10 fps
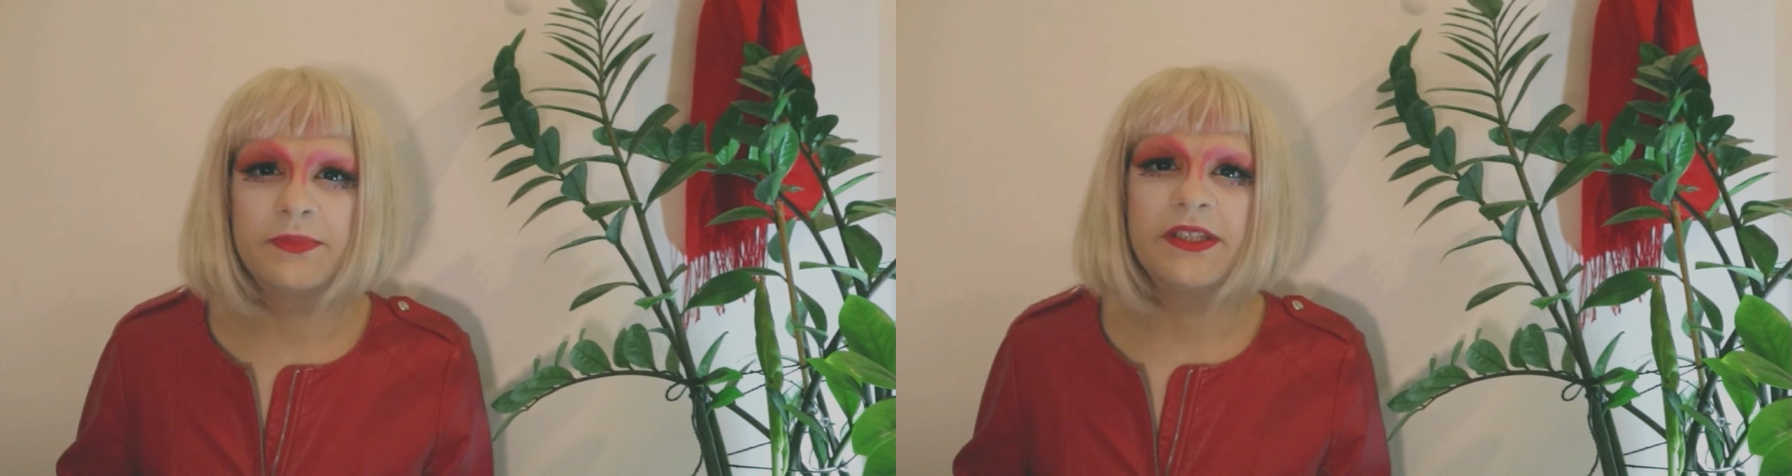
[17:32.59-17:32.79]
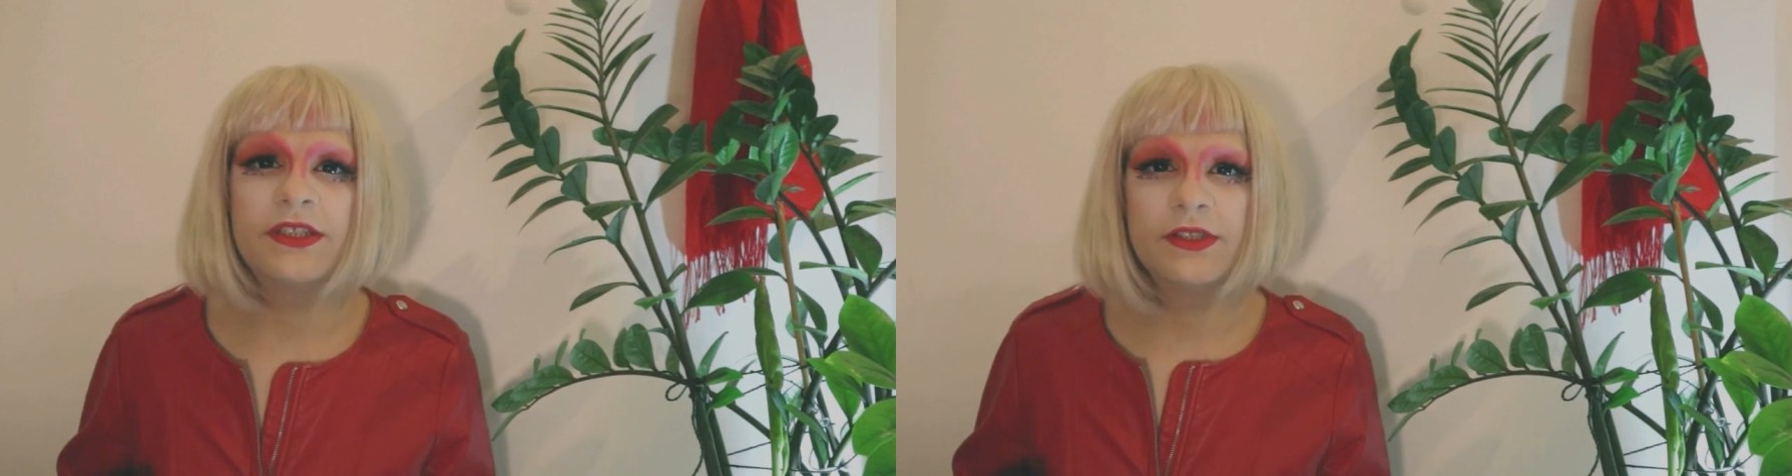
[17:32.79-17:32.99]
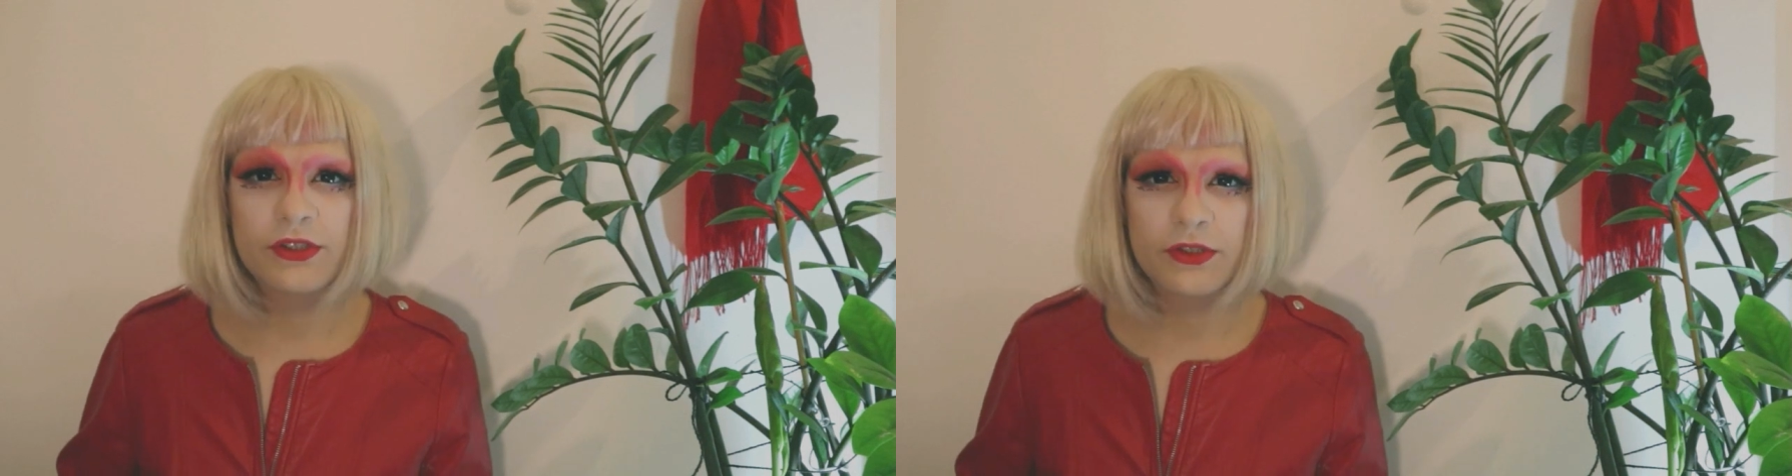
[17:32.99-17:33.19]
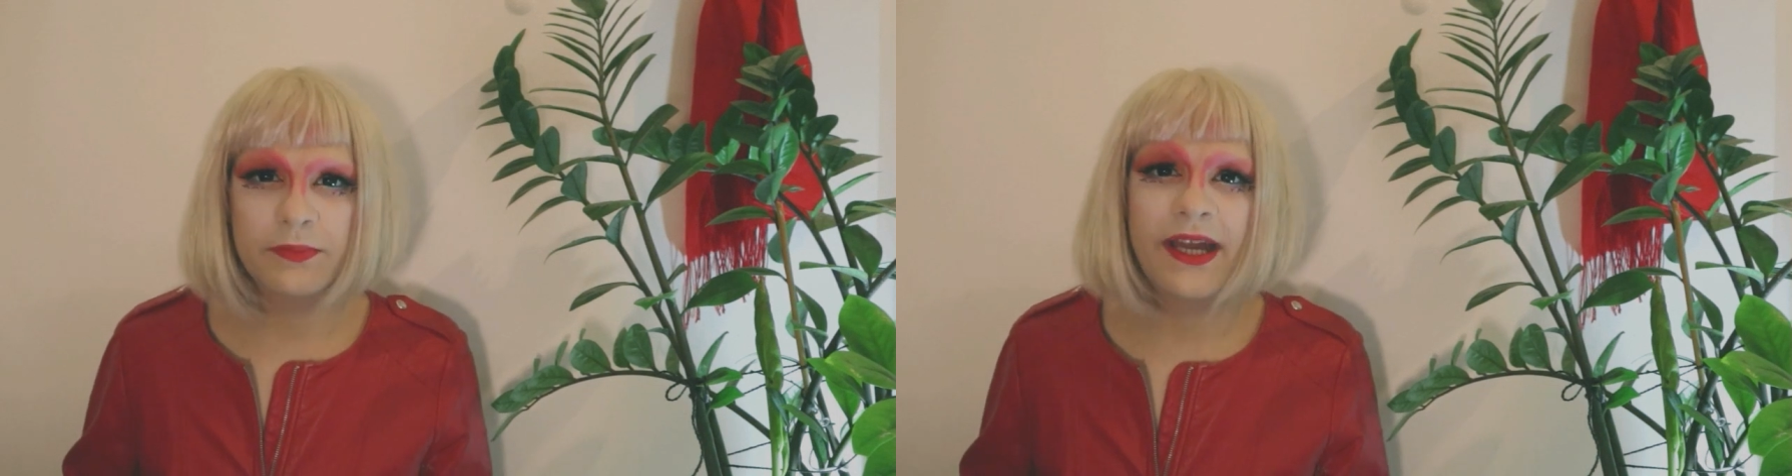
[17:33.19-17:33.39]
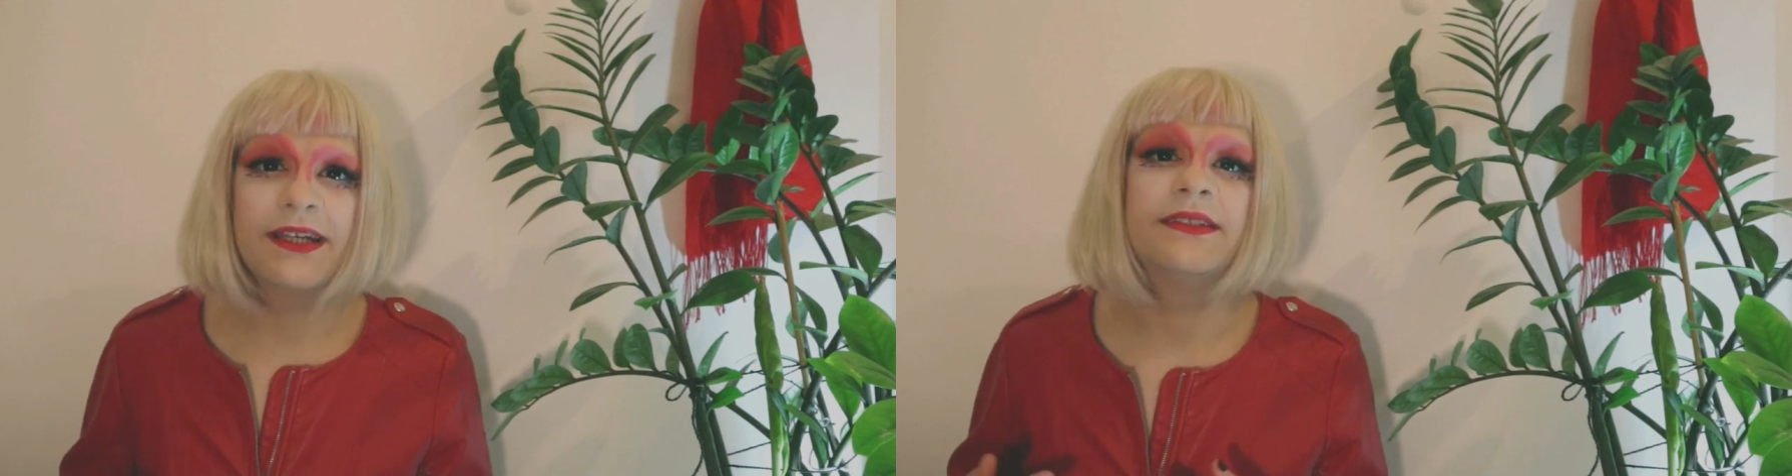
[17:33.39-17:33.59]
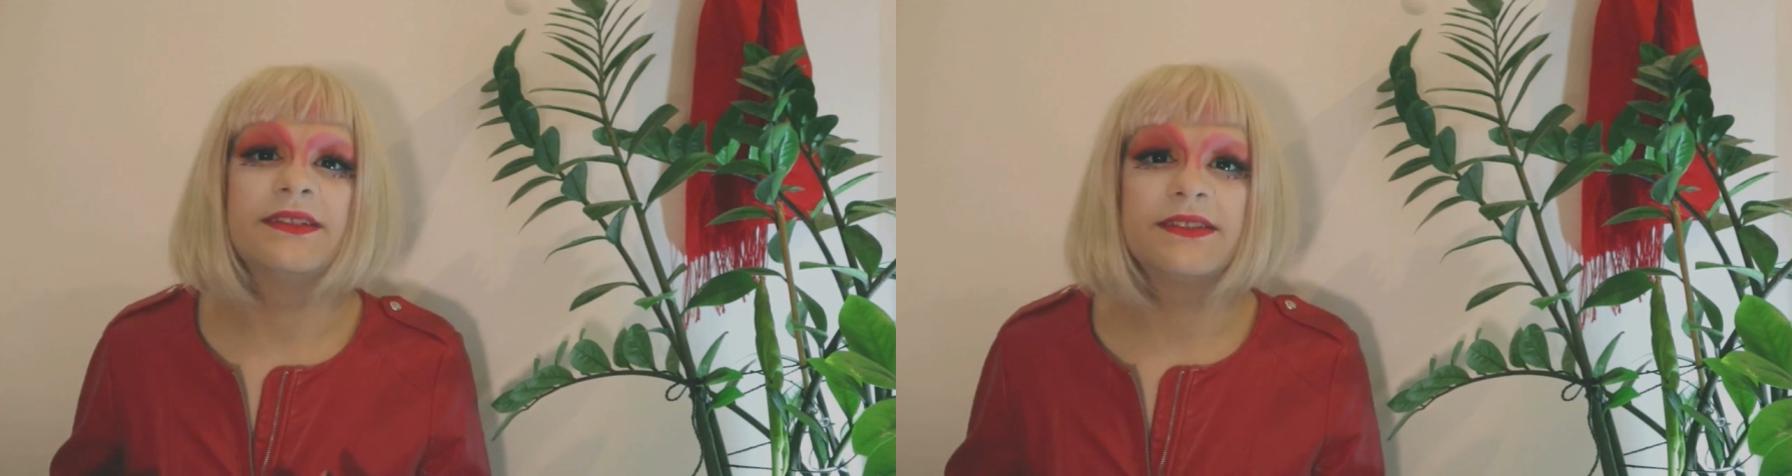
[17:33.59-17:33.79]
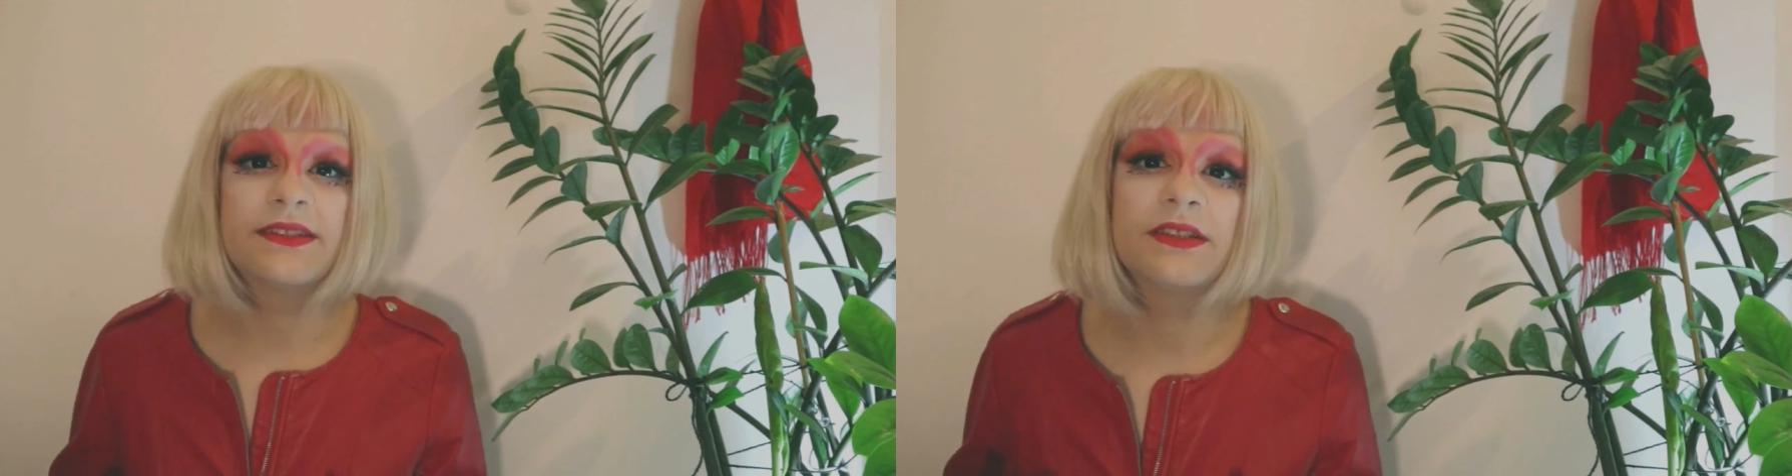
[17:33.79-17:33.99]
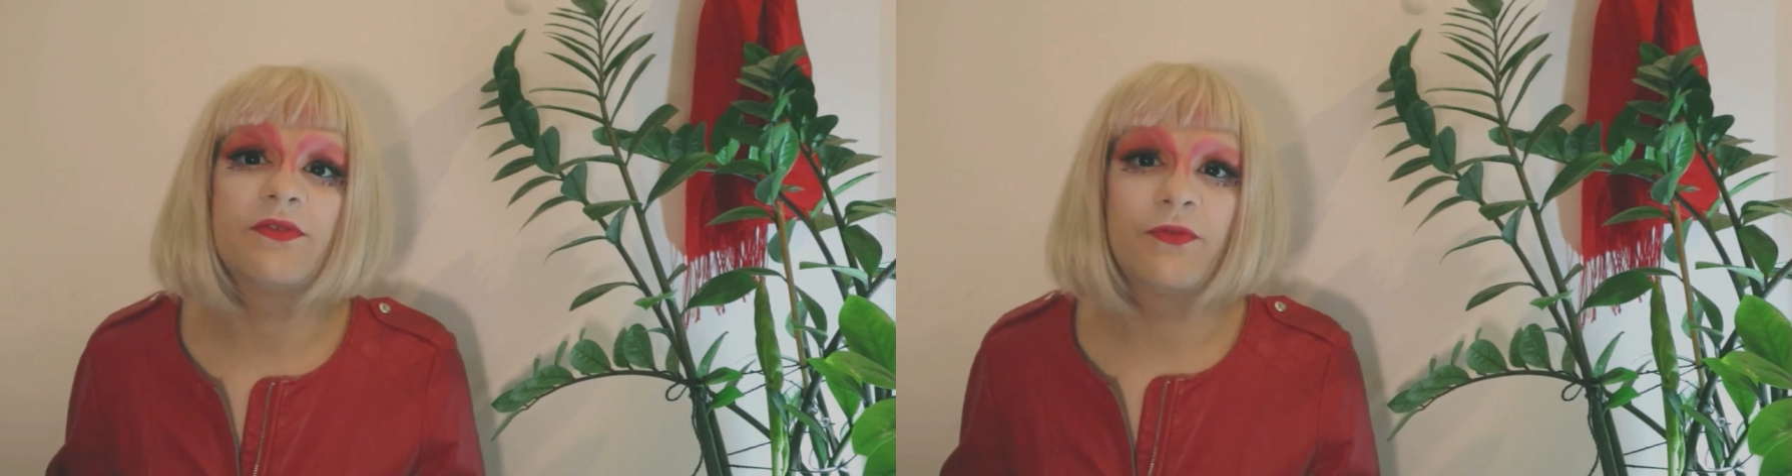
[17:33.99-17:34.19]
being used by a
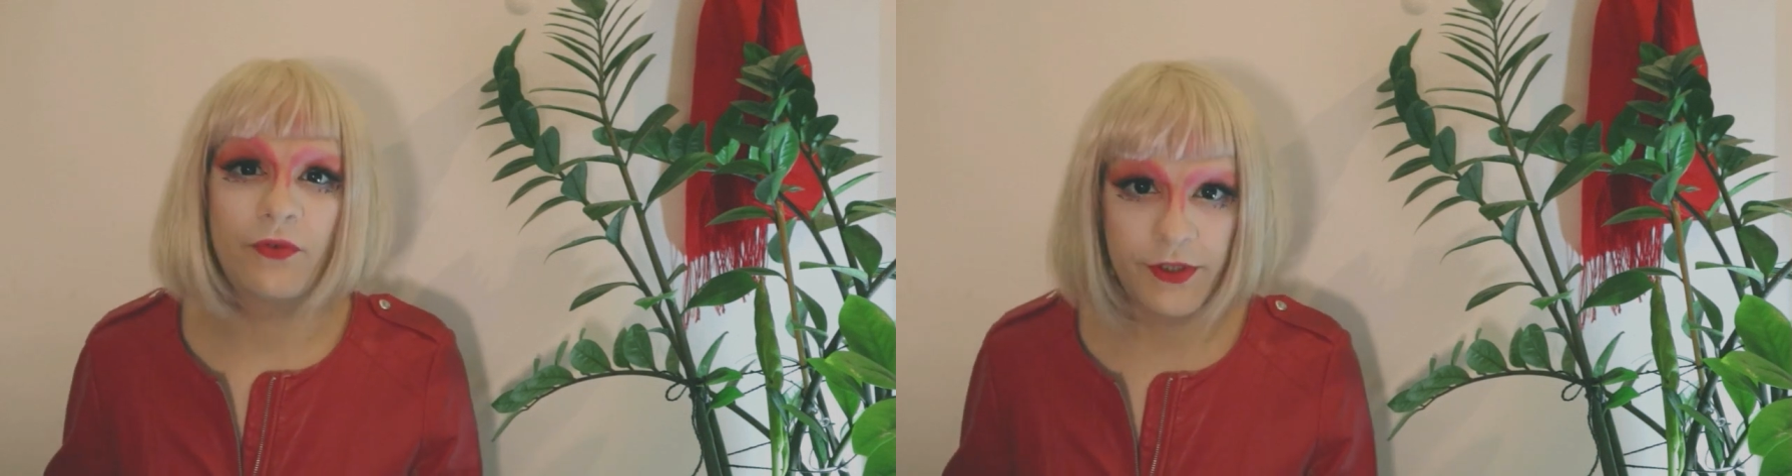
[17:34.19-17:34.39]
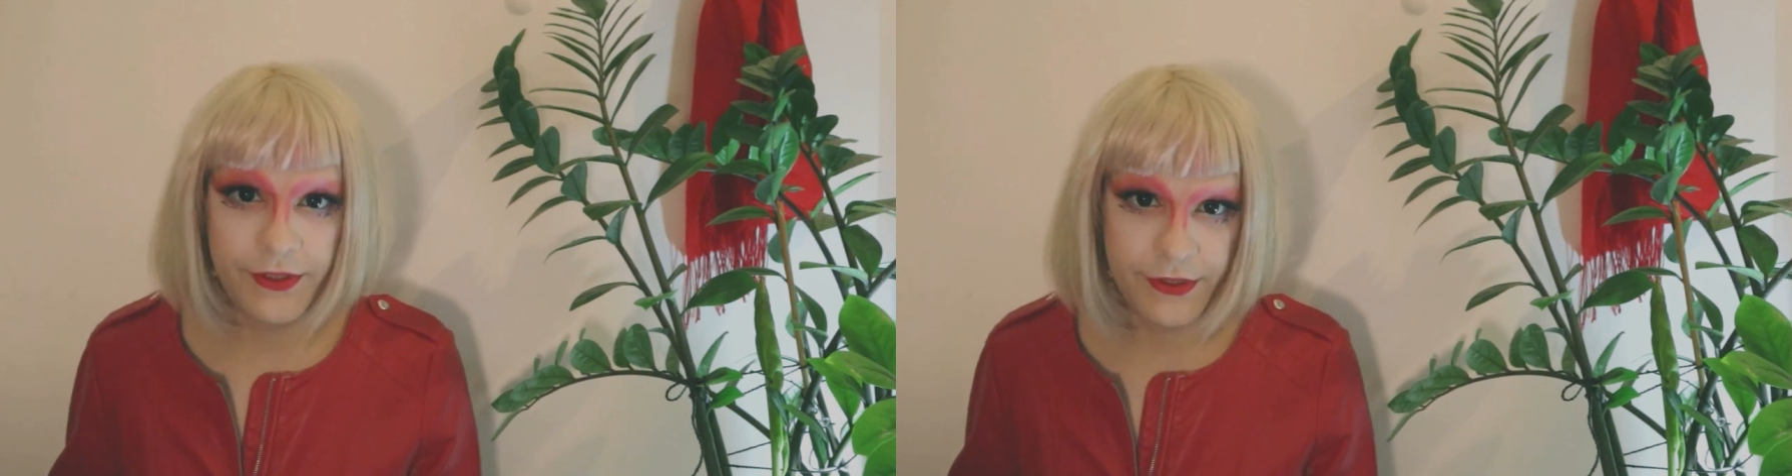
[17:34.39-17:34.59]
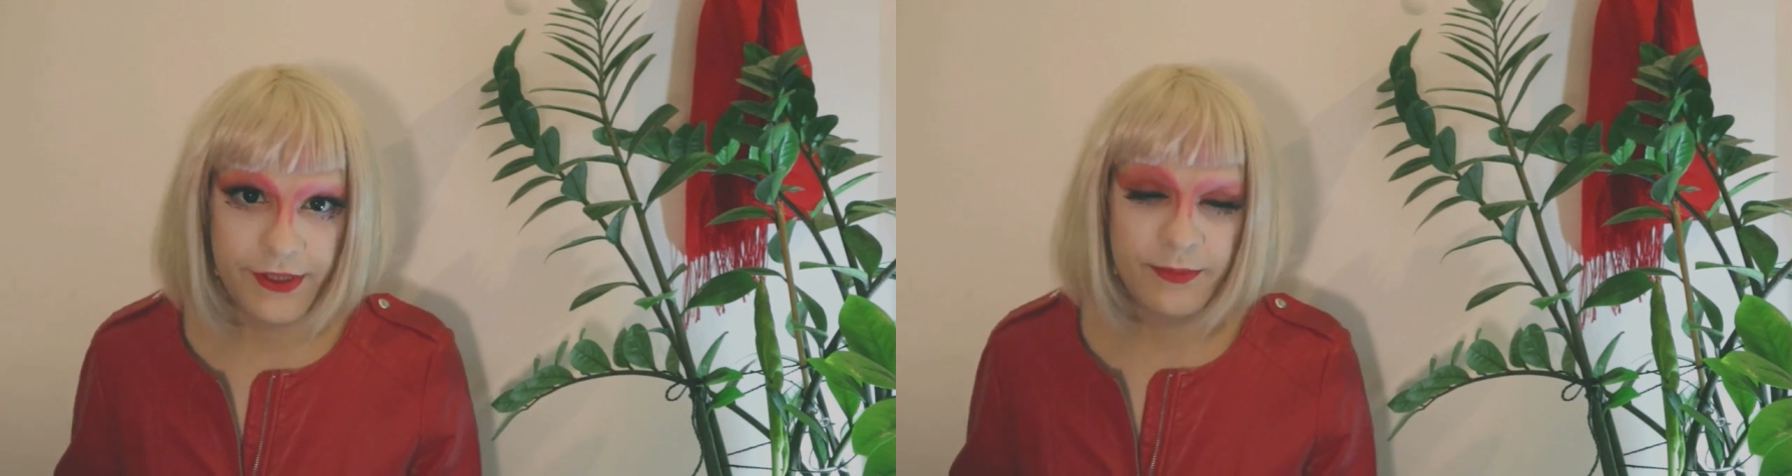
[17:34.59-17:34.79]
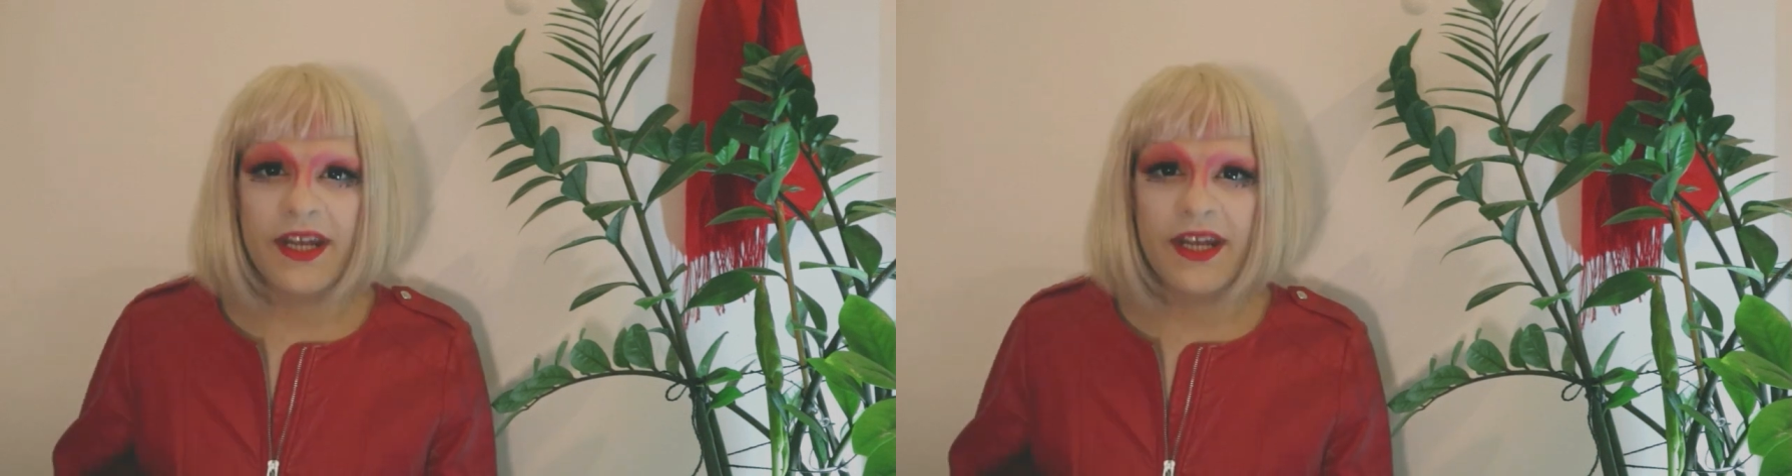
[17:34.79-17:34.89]
distant voyeur.